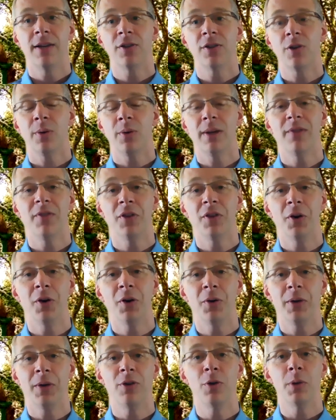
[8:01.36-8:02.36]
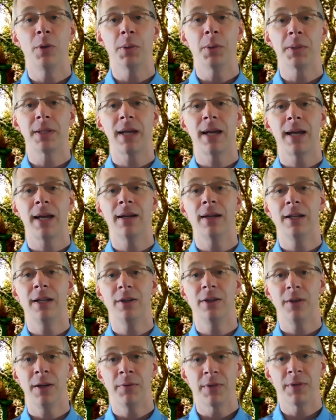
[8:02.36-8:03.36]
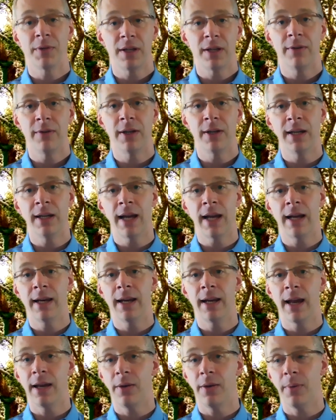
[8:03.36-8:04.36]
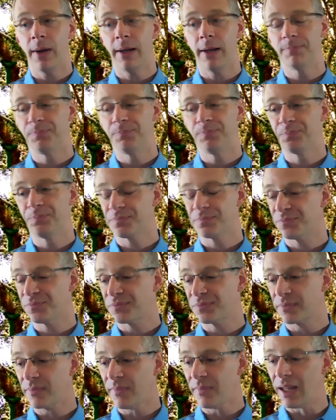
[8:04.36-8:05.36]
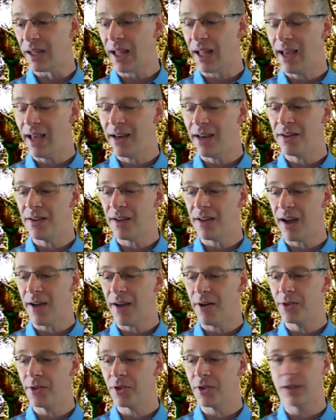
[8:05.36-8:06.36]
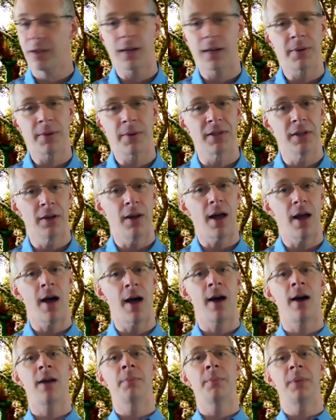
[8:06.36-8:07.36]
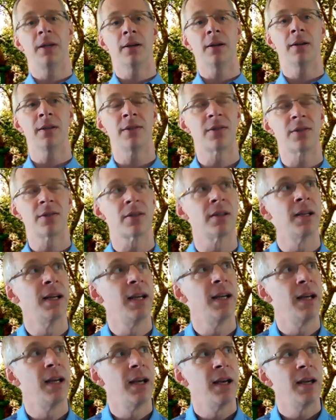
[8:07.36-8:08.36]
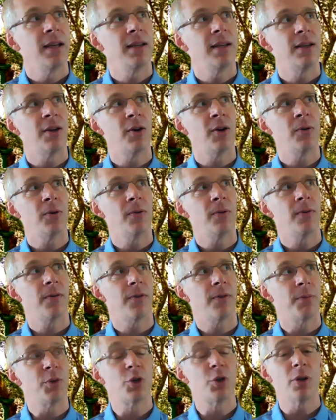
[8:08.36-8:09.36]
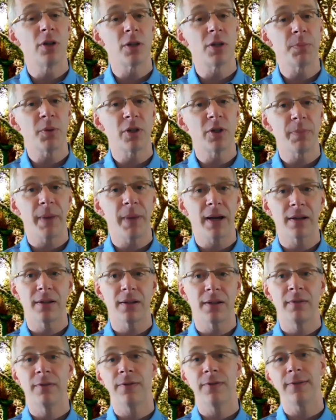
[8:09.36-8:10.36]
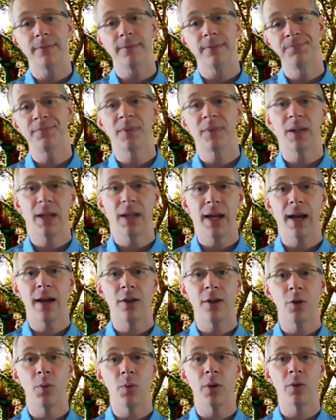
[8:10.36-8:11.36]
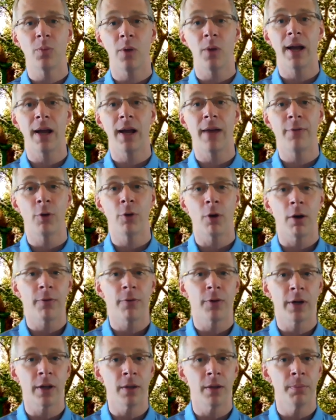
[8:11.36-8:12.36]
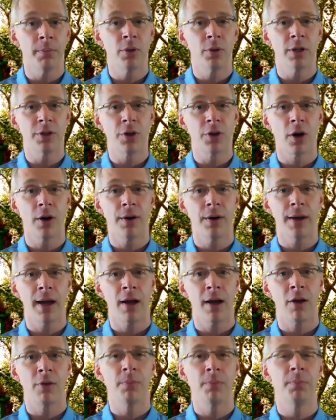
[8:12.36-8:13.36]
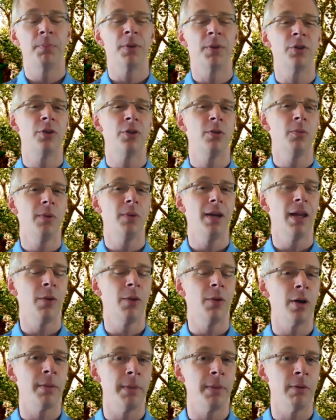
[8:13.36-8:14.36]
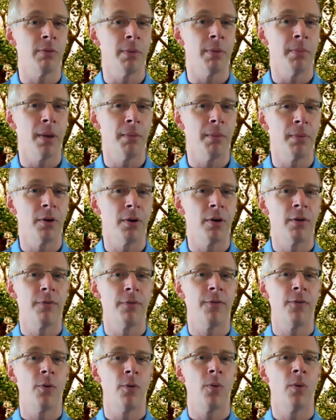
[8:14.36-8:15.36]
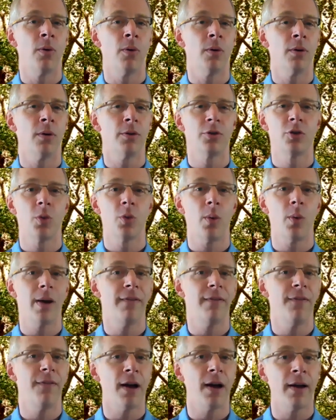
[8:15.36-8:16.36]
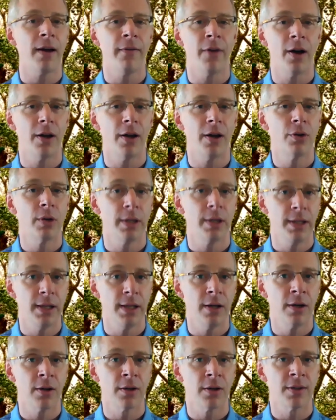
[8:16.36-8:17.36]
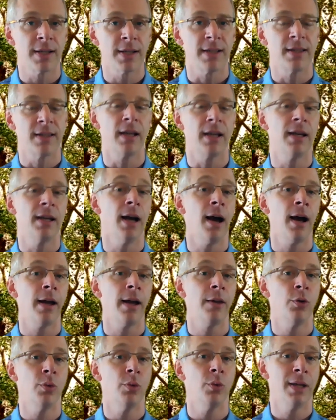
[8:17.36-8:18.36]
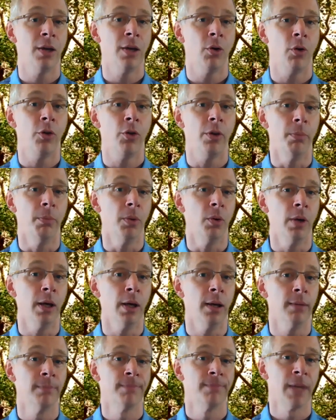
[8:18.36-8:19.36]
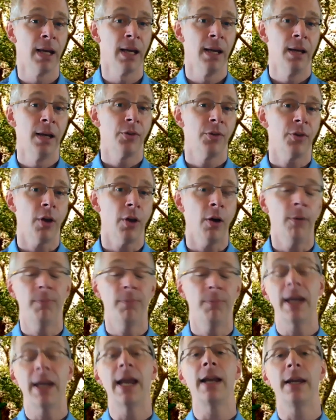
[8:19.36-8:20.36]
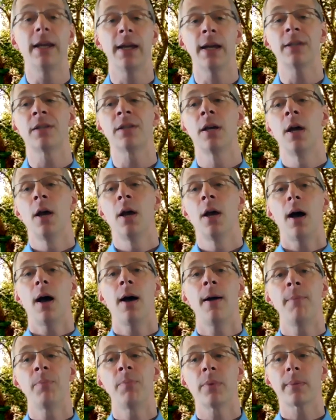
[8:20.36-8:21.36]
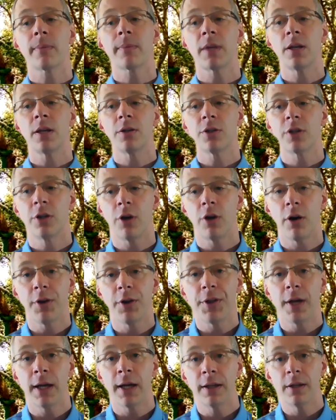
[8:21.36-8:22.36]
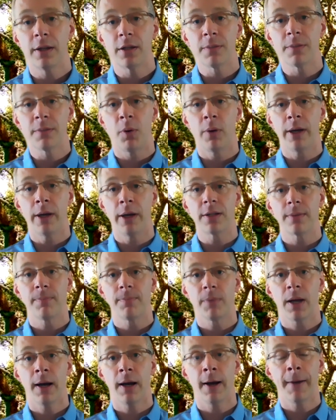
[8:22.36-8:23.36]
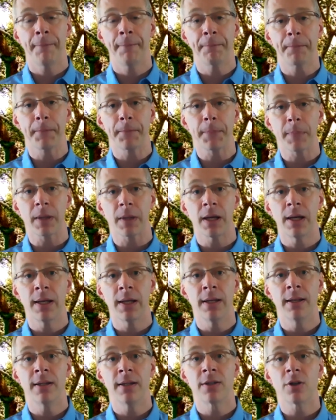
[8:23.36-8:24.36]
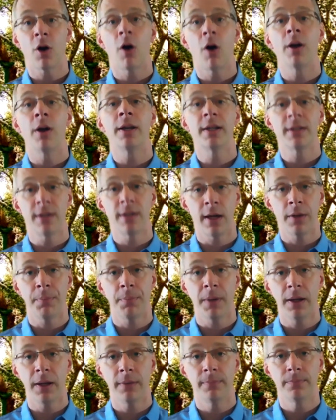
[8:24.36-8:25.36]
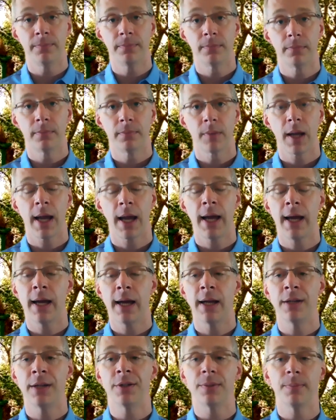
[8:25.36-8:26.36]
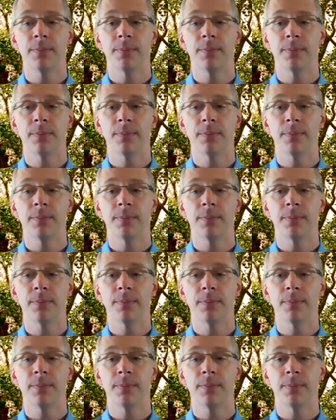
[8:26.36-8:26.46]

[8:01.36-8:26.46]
so even though he knew it was tainted, he received it and ate it anyway. And I always thought that was a little odd because, from Chunda's perspective, yeah, you wouldn't want to have your offering of the Buddha turned down, but you really want to be remembered for 2,500 years as the guy who killed the Buddha. So in any case, Siddhartha at this point is on his deathbed, and